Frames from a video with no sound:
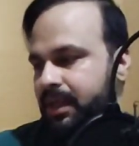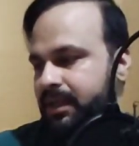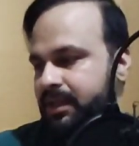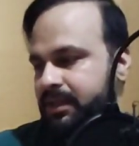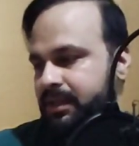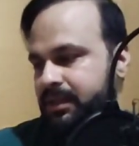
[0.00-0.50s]

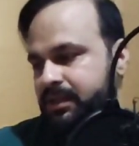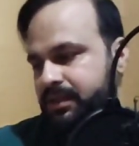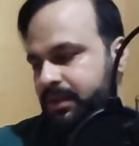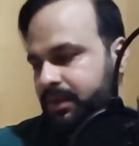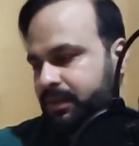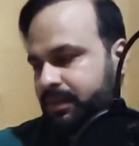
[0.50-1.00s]
So
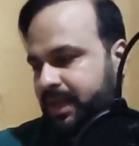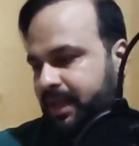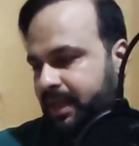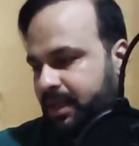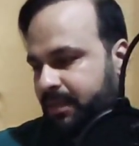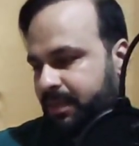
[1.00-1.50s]

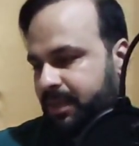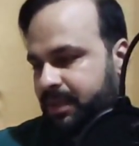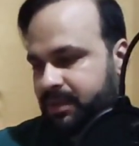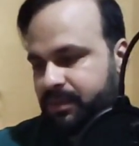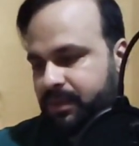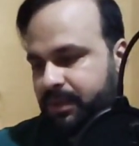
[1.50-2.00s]
1080p is what you
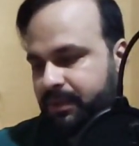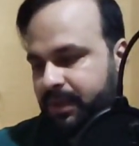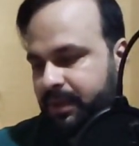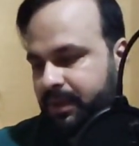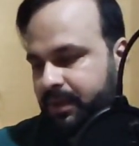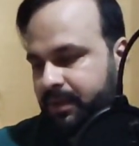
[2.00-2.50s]
can
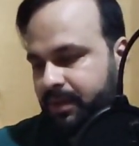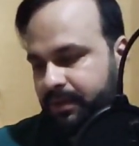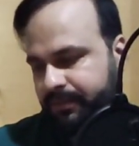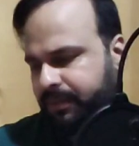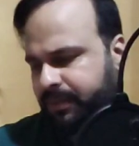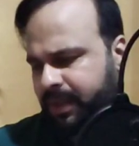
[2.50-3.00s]
record.
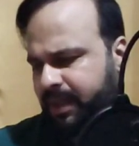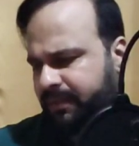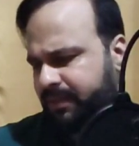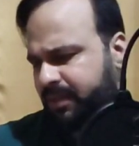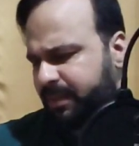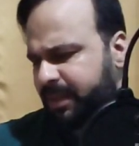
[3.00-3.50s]
4K won't be
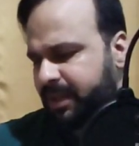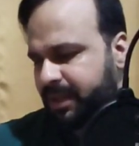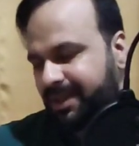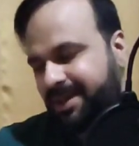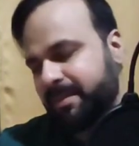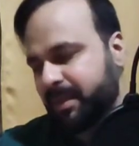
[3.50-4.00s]
there. I mean,
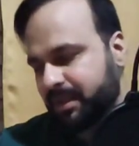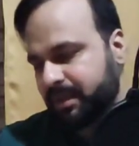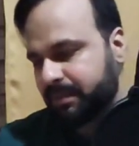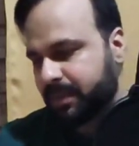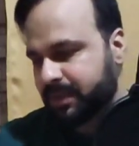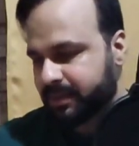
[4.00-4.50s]
budget
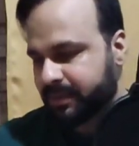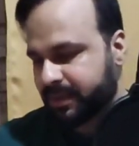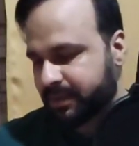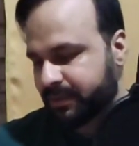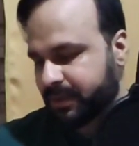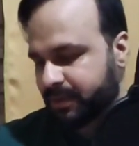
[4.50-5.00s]
range we
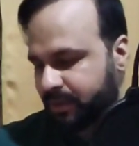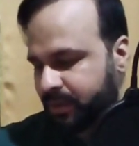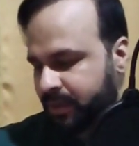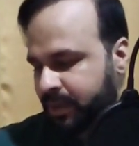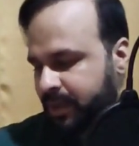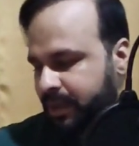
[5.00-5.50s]
don't
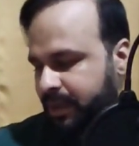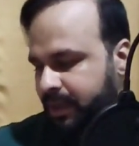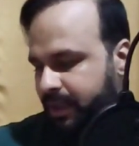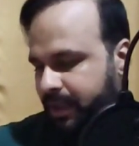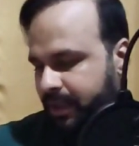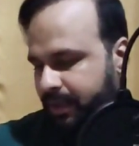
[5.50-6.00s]

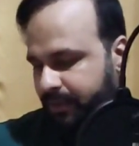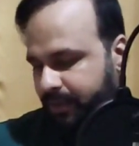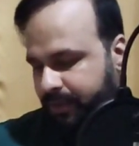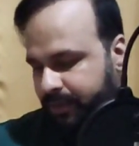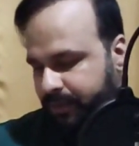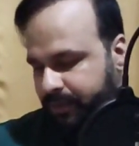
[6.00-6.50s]
want to
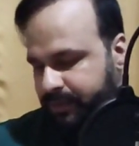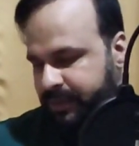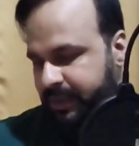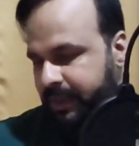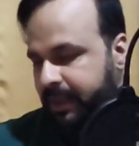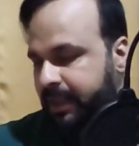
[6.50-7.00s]
see.
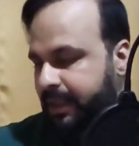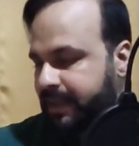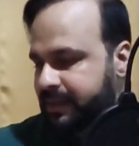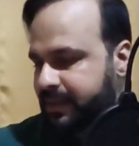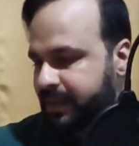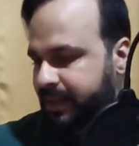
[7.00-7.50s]
Let's
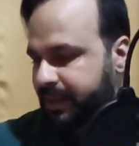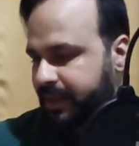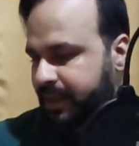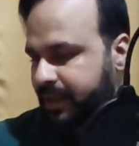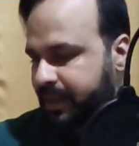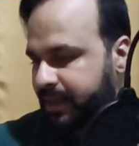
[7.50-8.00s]
see.
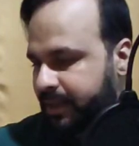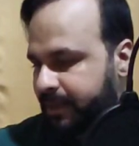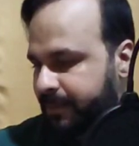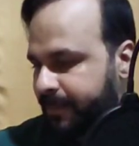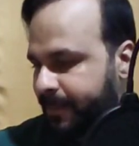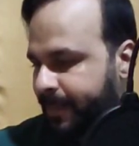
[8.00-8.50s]

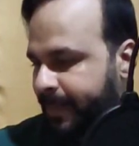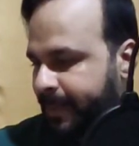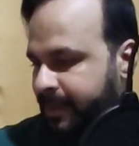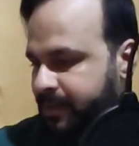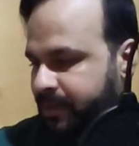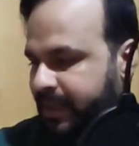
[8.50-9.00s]
So
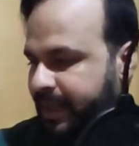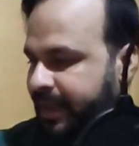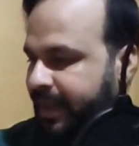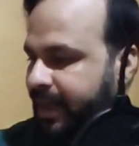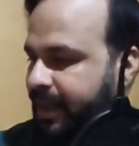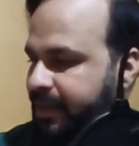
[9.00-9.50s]
there are
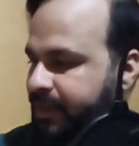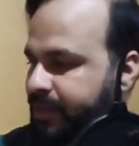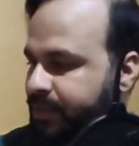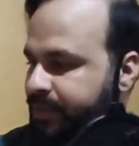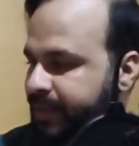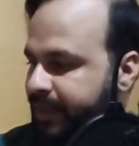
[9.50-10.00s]
two
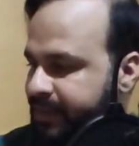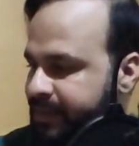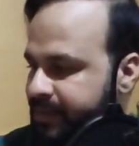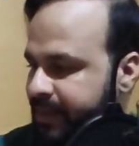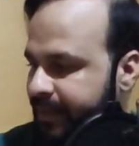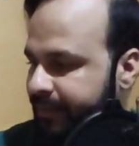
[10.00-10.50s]
things that
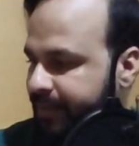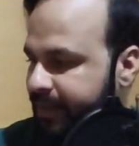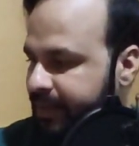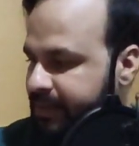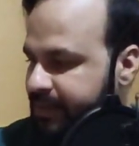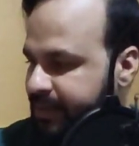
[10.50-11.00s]
we can see
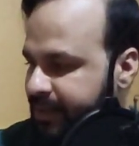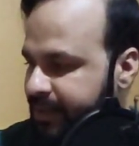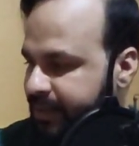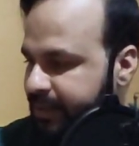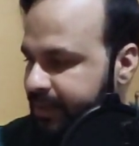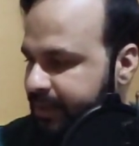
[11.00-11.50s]
here.
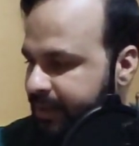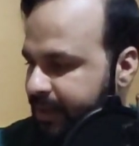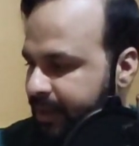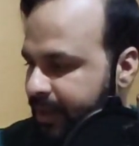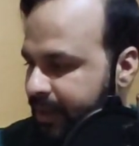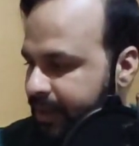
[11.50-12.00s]

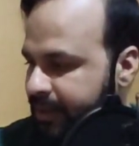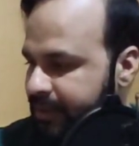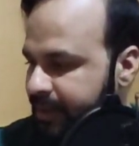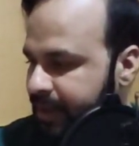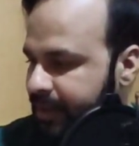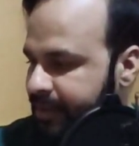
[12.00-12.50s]
There's
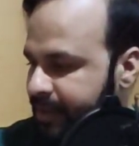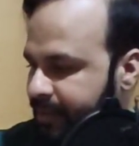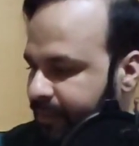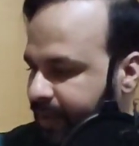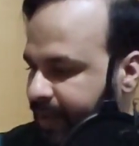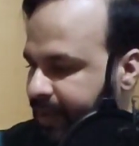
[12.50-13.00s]
ultra wide
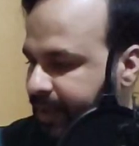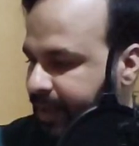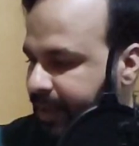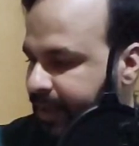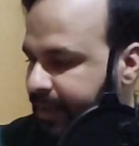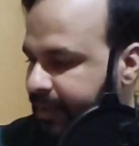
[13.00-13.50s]
and
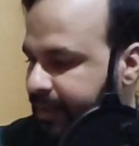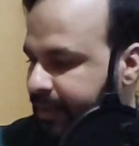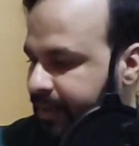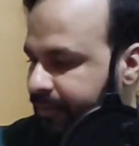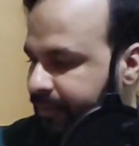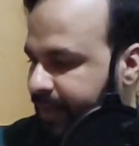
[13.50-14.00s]
the
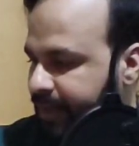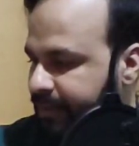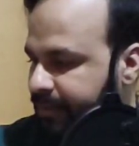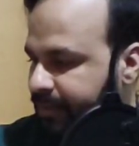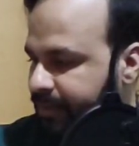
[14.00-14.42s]
wide mode.